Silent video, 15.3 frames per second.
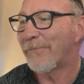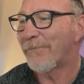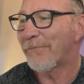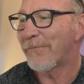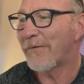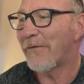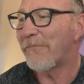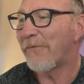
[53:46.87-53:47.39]

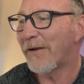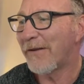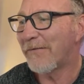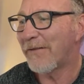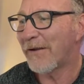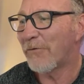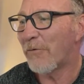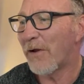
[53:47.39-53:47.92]
The funny
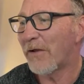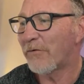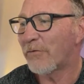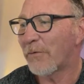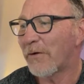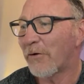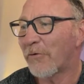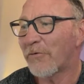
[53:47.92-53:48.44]
thing was when
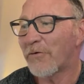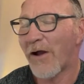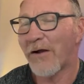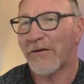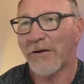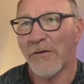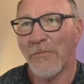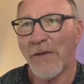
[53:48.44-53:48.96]
they were
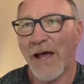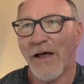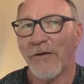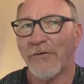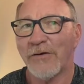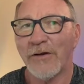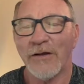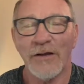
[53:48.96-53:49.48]
talking
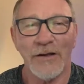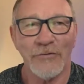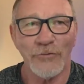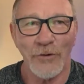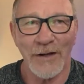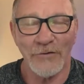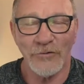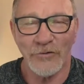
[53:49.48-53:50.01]
about
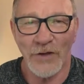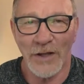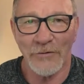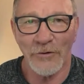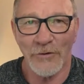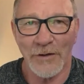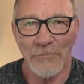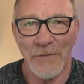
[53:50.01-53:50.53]

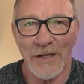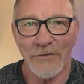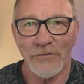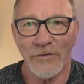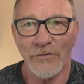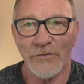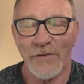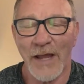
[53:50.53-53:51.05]
transgender inmates
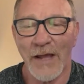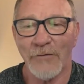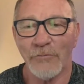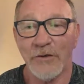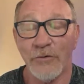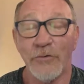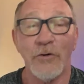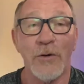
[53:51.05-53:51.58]
is that when
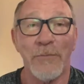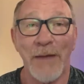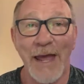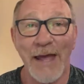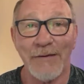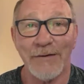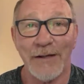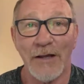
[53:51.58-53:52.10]
you do a
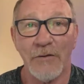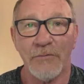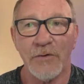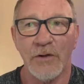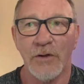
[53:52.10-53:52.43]
pat down,